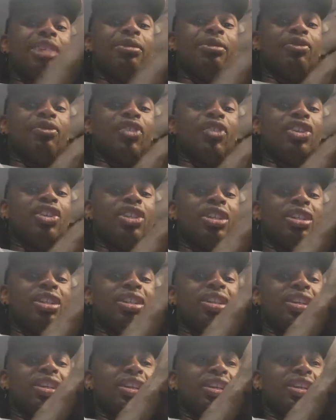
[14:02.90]
division,
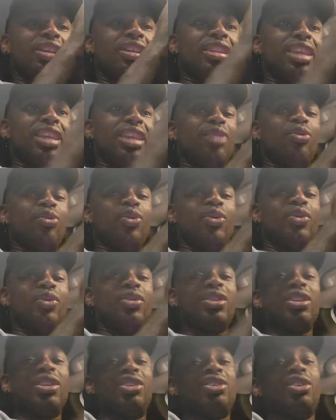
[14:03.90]
they will
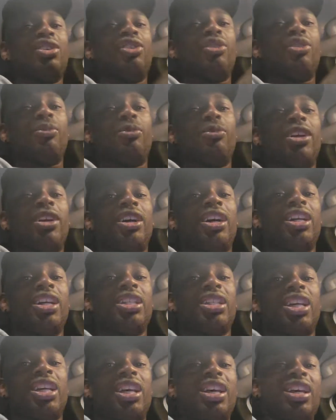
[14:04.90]
see each other in the
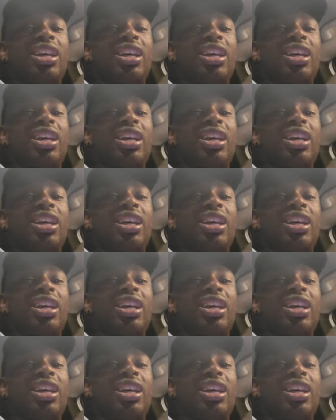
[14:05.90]
playoffs